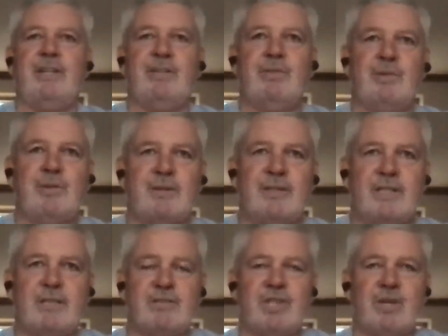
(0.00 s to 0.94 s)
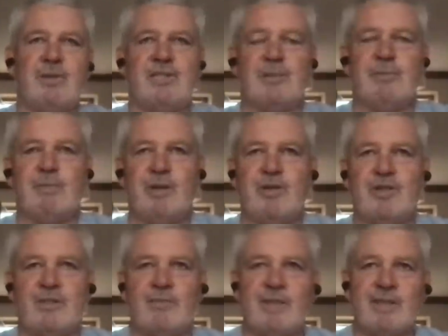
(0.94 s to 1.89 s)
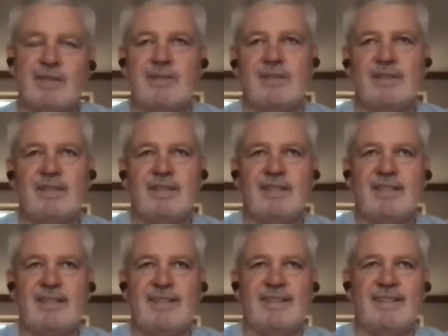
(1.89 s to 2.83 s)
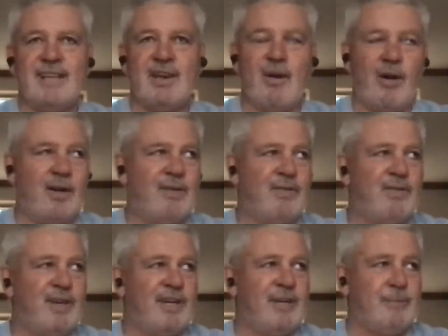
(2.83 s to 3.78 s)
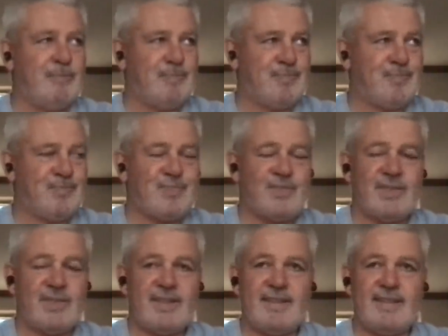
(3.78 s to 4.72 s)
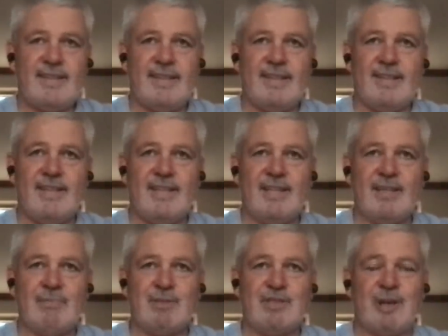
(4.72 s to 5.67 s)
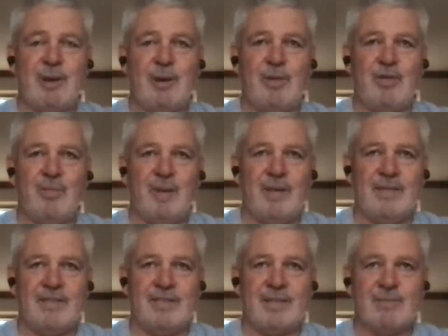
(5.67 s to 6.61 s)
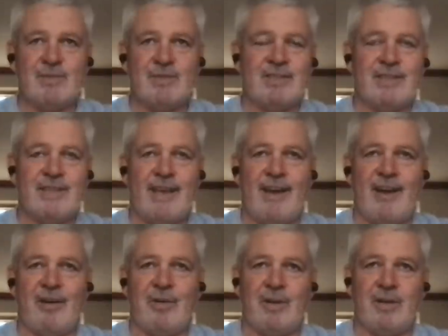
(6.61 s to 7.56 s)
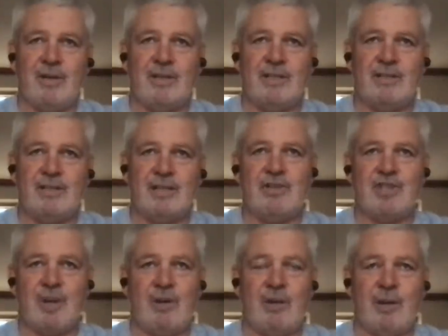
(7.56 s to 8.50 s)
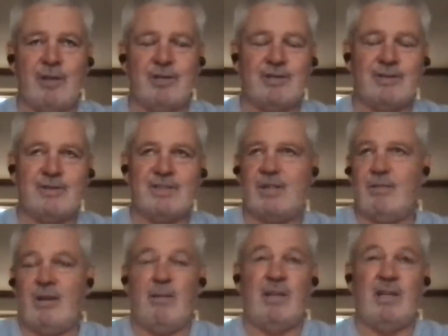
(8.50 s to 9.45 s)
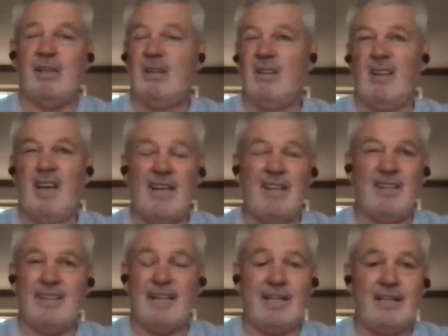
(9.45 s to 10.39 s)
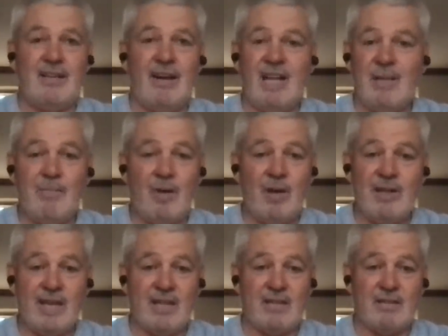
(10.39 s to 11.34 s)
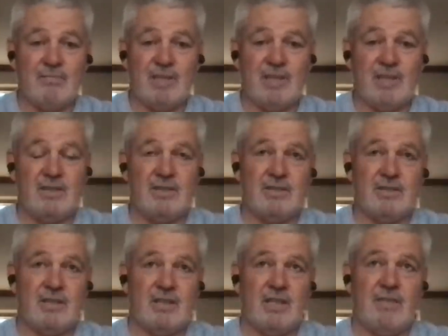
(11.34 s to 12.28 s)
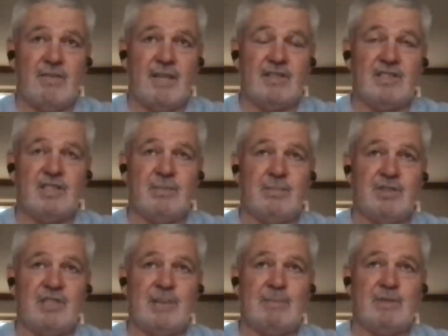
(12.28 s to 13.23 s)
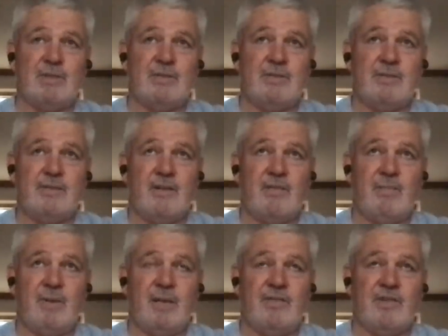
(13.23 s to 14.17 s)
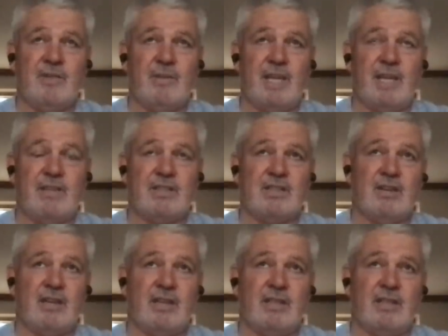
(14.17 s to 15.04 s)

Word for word: or you know showing some emotion, but they kind of, uh, you know, the persona of me is that I'm sort of dour and I don't don't show any emotions or celebrate, and, and and I don't mind that, because if that's the perception of me from the outside,